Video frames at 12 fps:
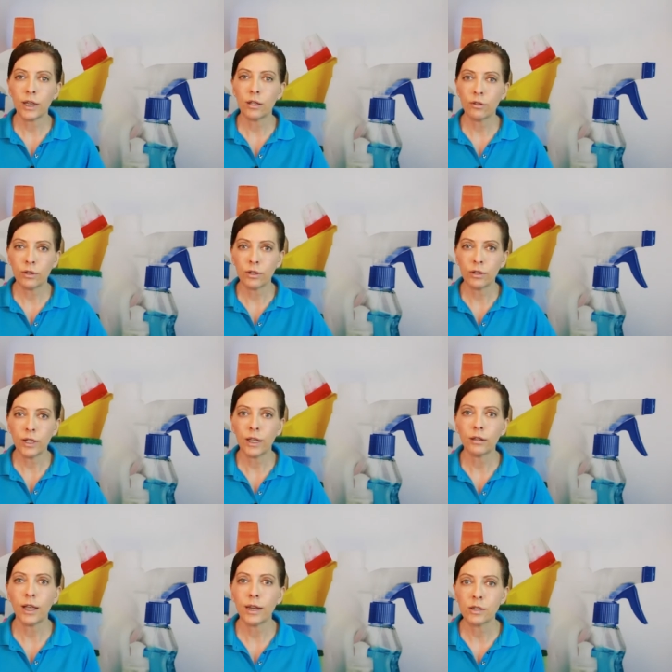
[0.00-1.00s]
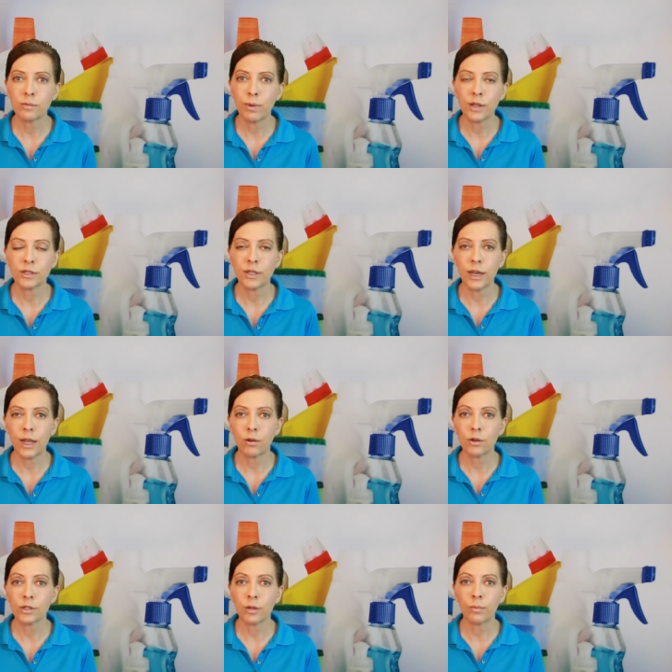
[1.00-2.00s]
the headlight is busted out or
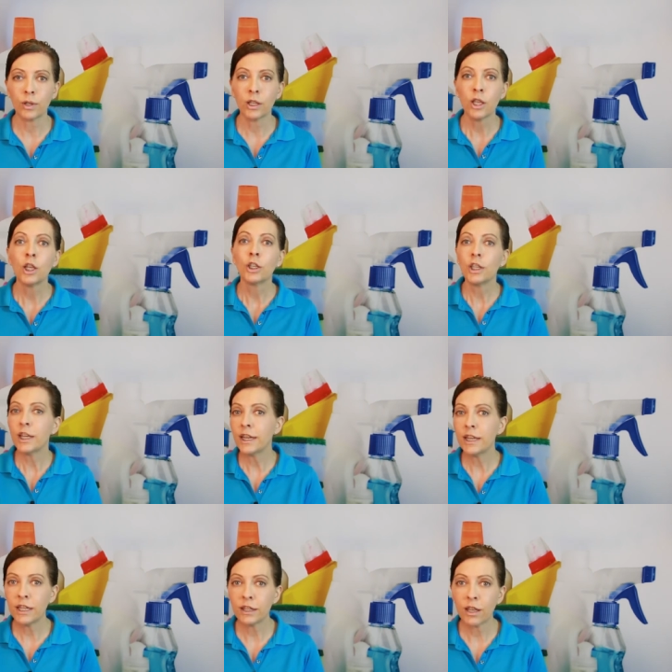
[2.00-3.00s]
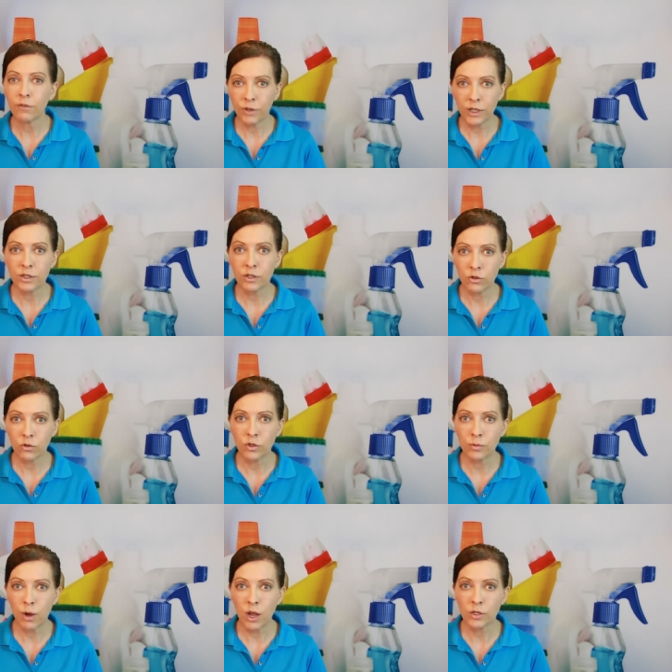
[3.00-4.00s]
something, you need to get that fixed as soon as
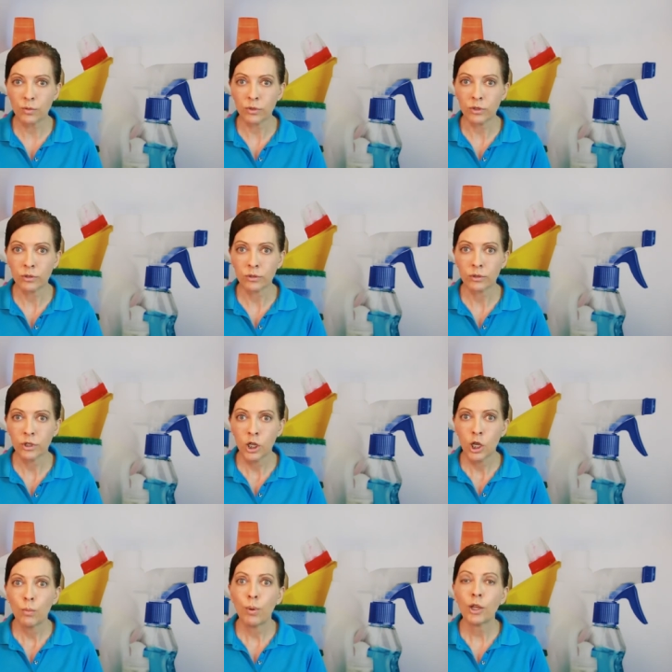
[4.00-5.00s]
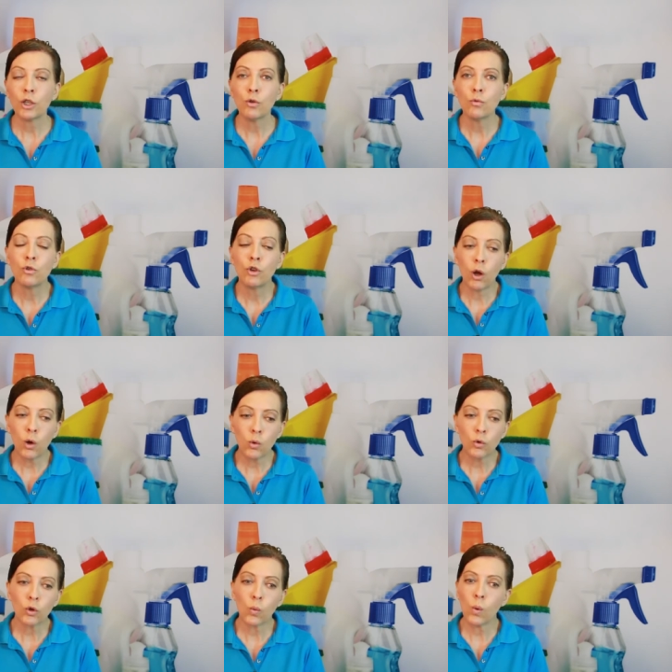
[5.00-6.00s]
possible. But you
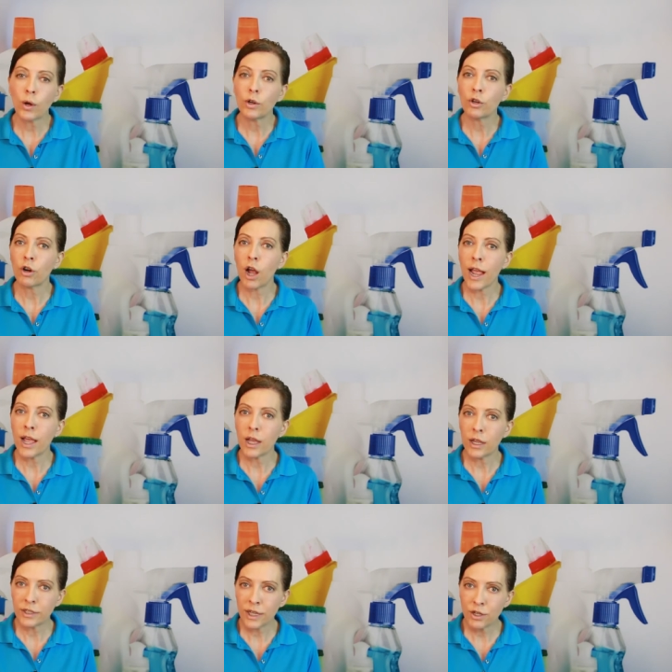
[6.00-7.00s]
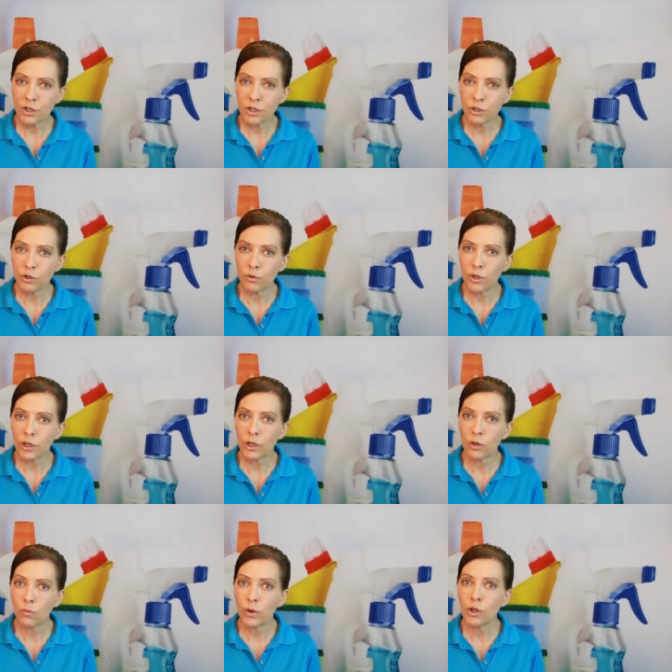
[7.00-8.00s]
don't want to draw attention to it
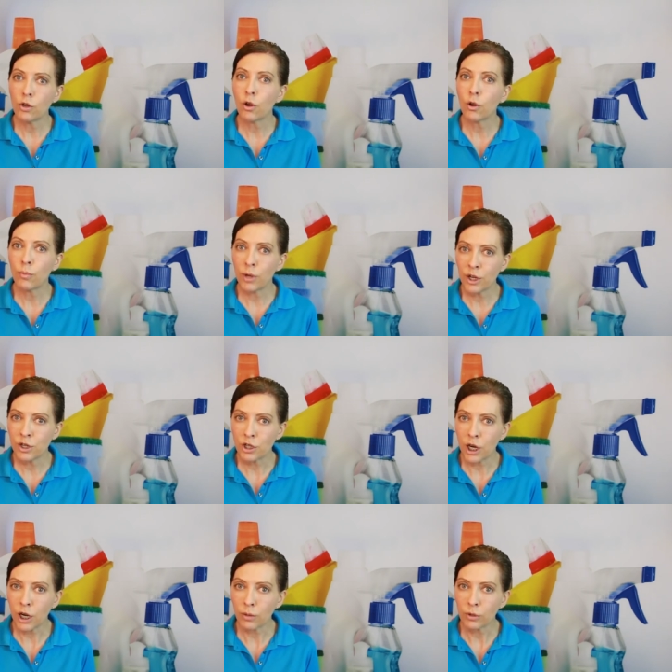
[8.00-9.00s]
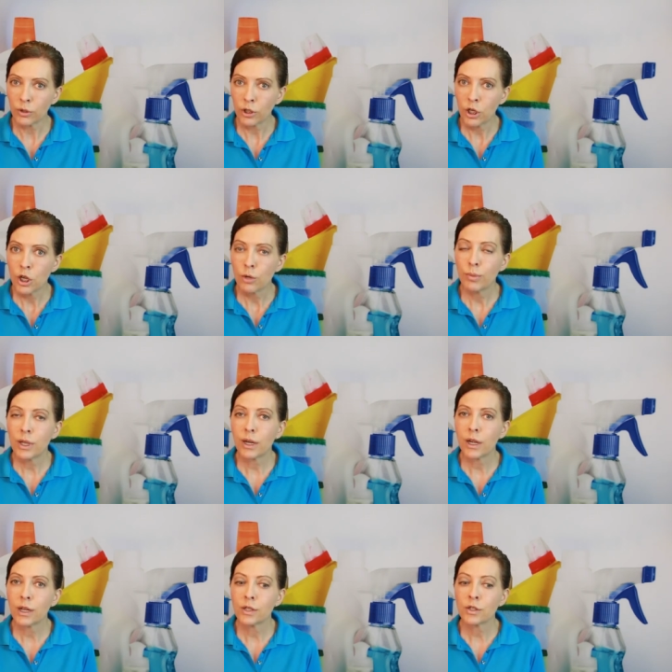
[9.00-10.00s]
when you go to bid a job
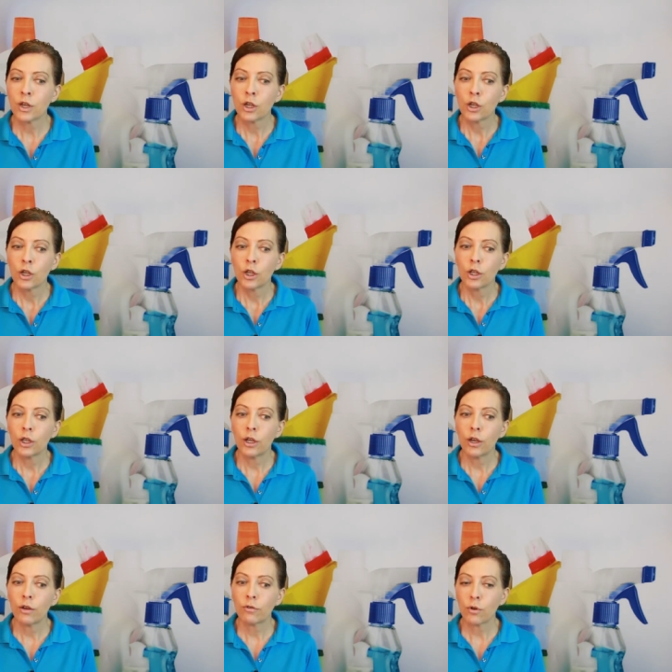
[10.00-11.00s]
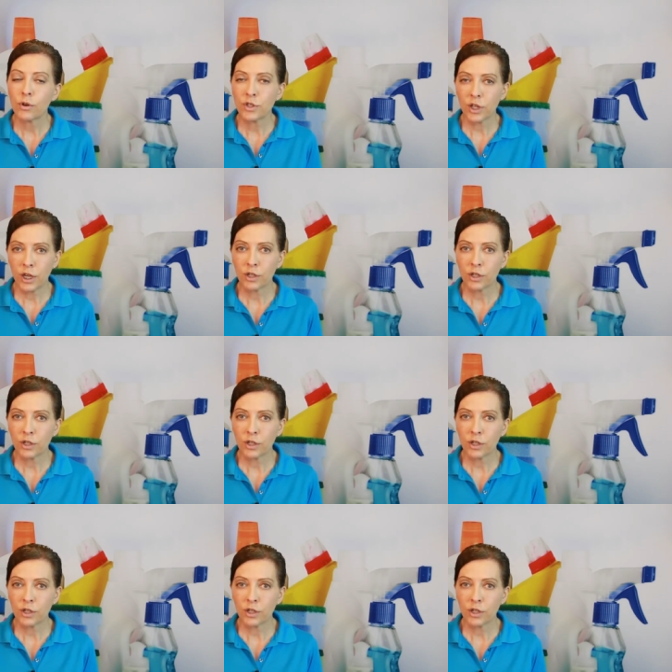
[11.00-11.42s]
because of, of course the